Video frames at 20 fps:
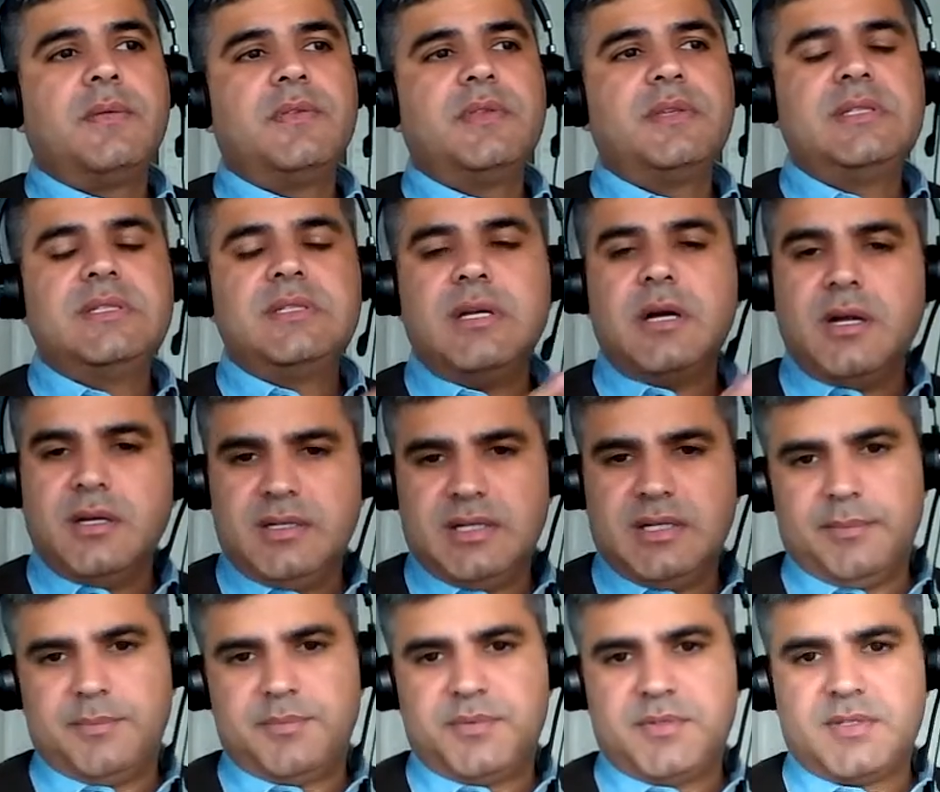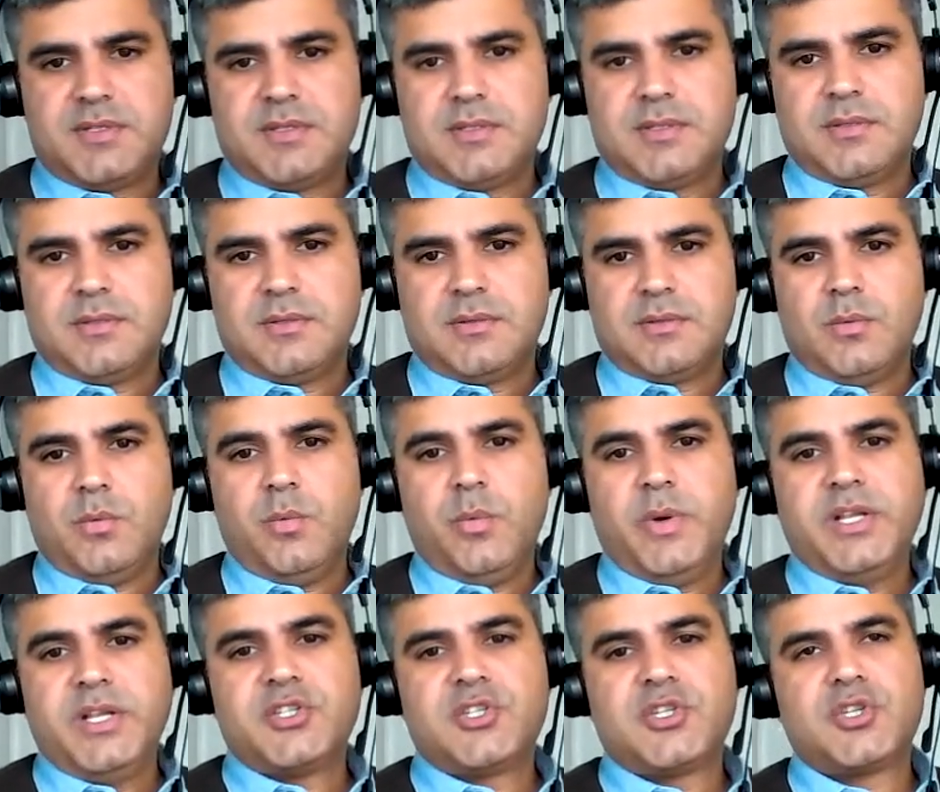The startups
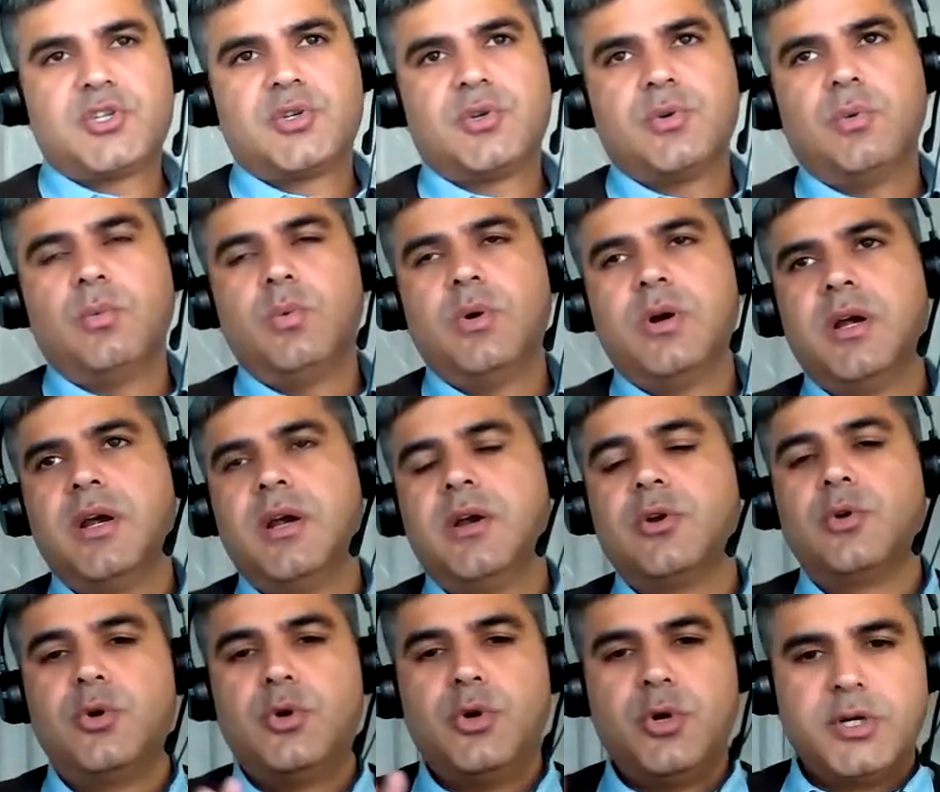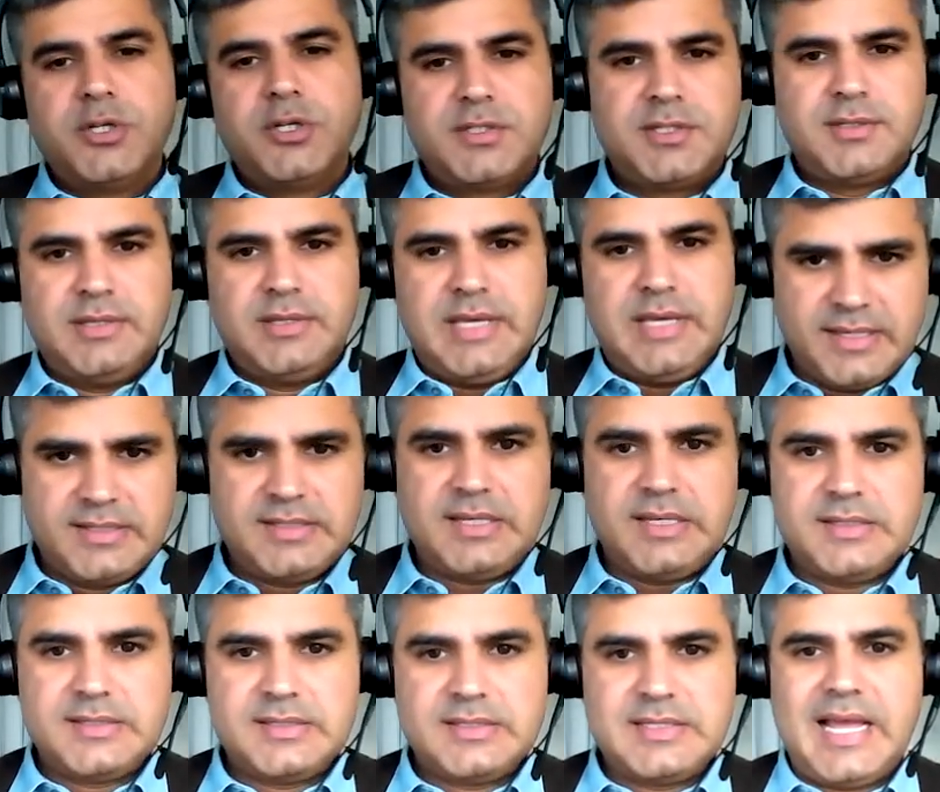which were good
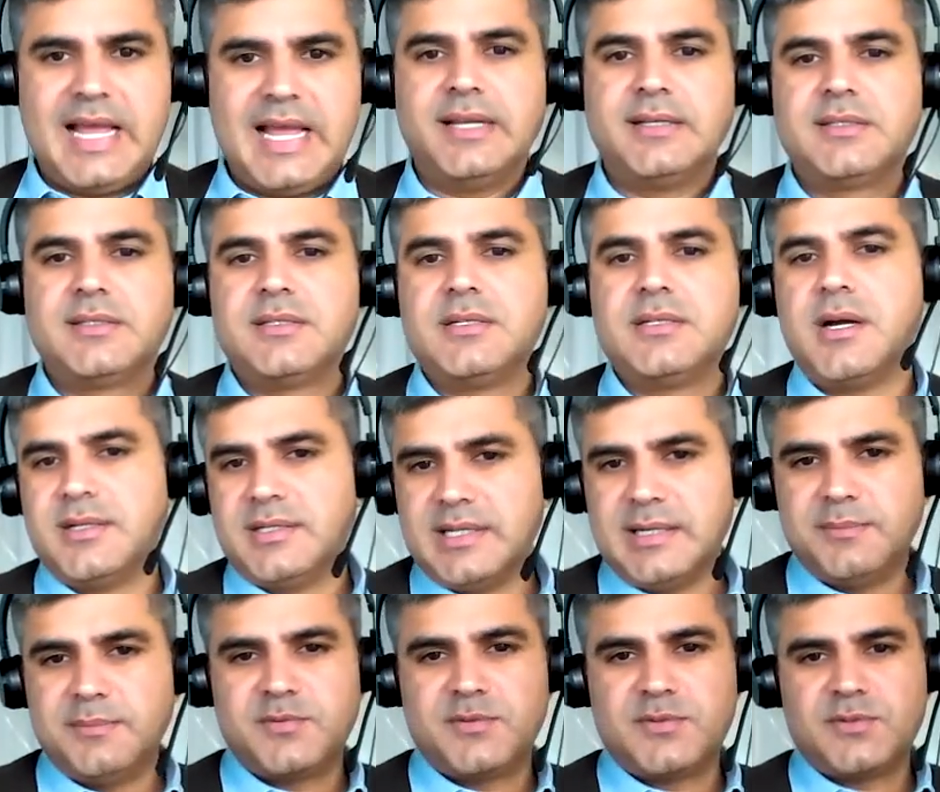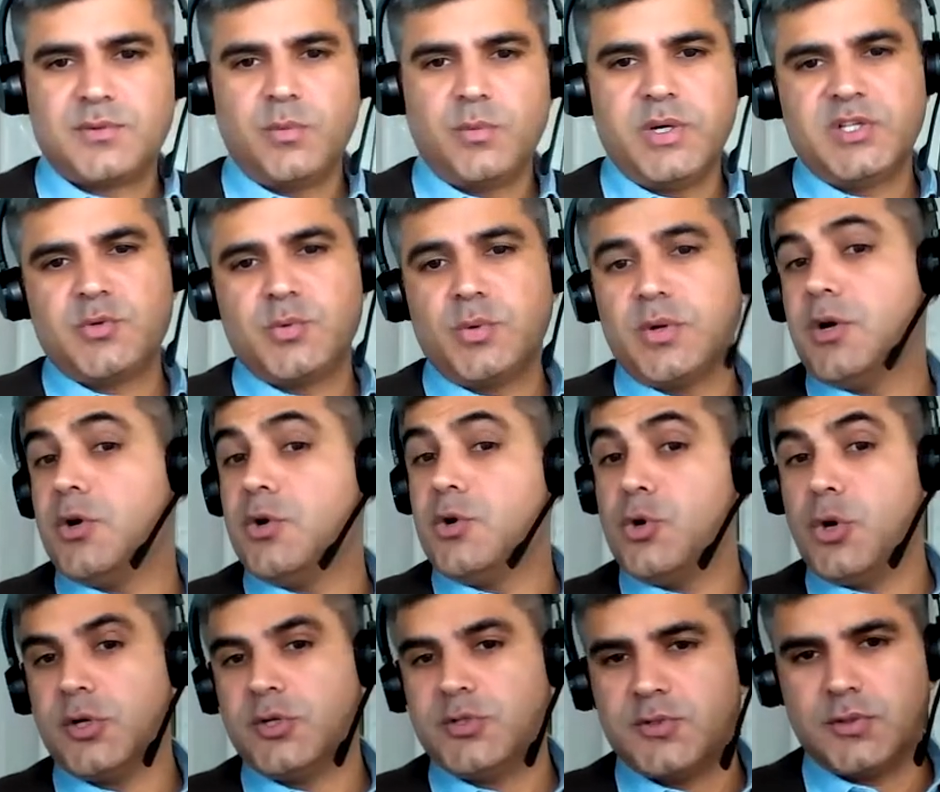cases and startups which were
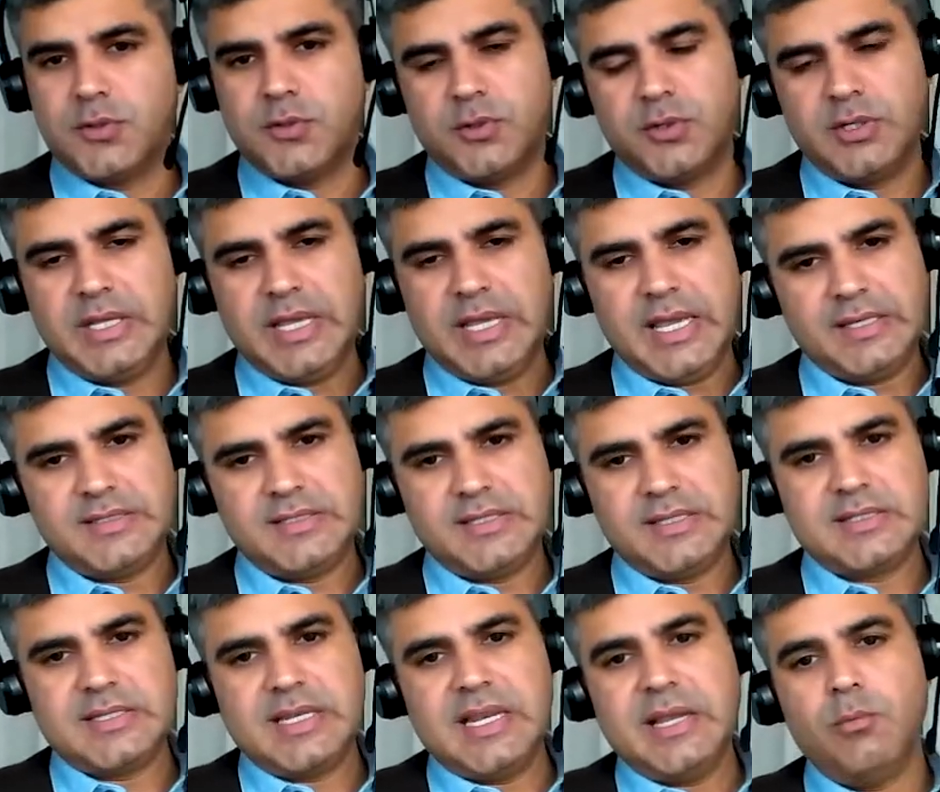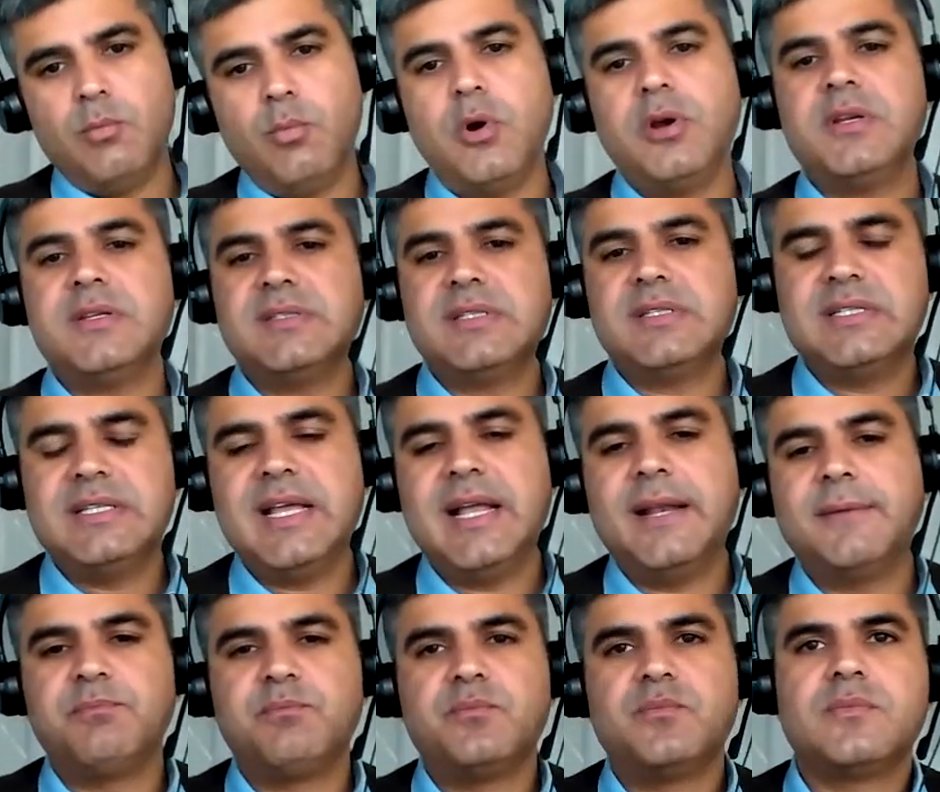not so good cases, like what is it
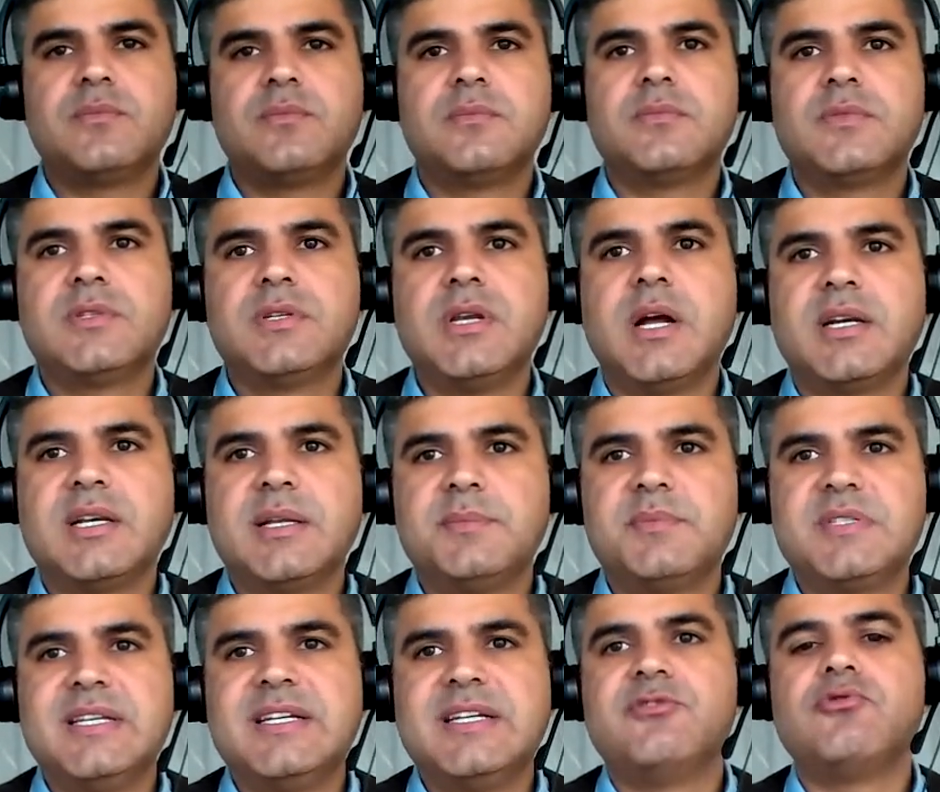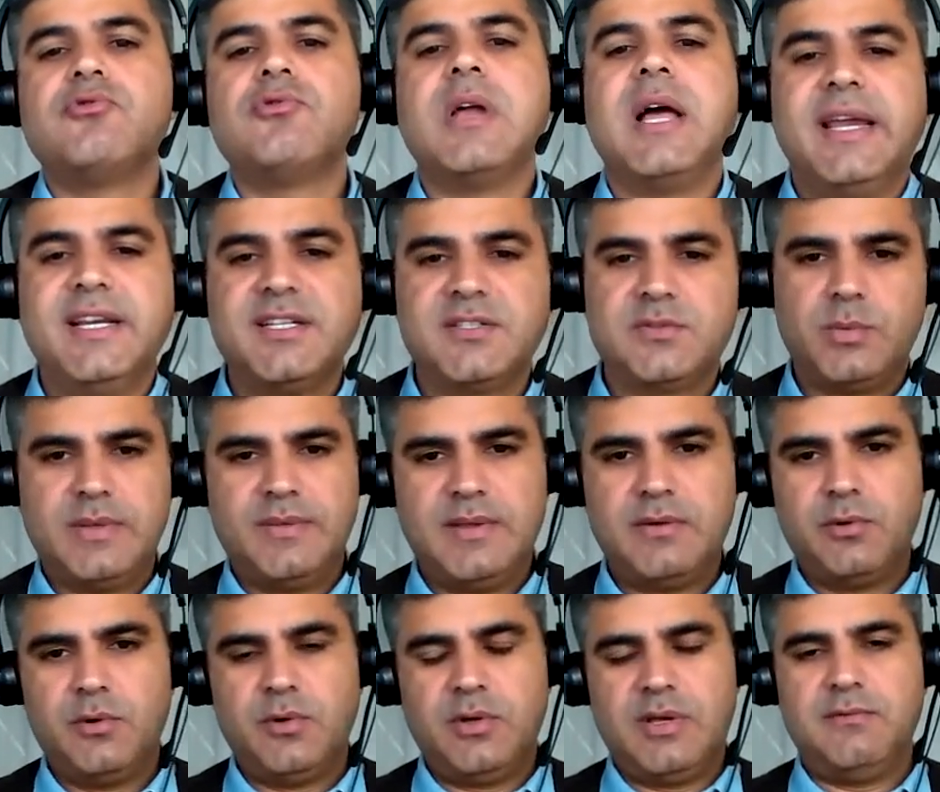that startups did right when they
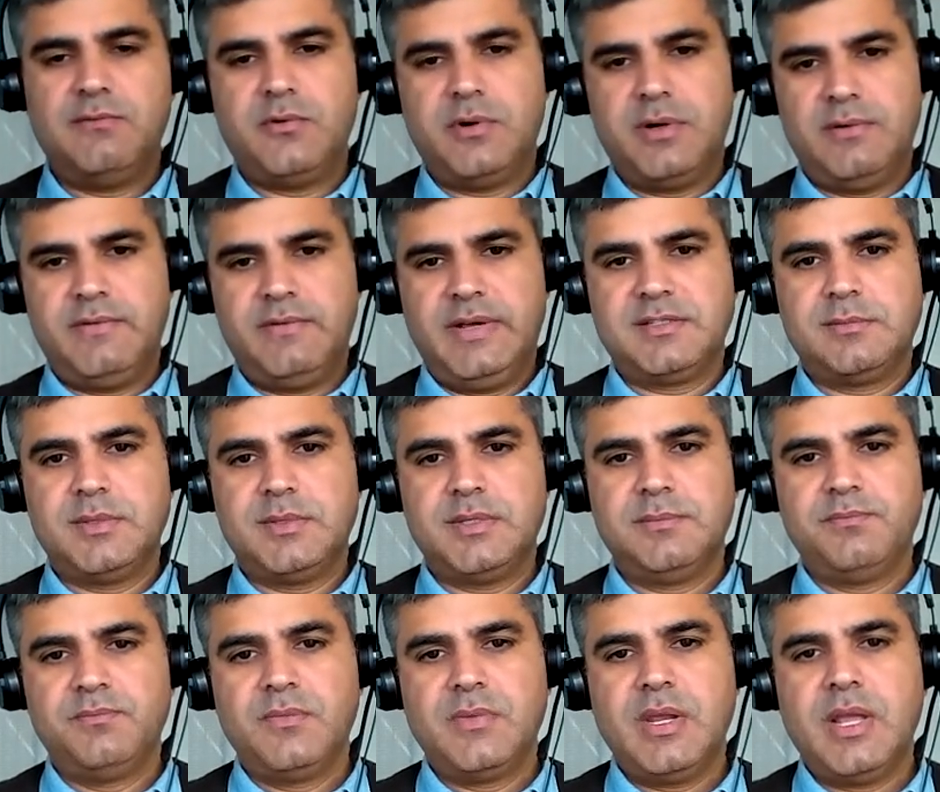were looking for investment,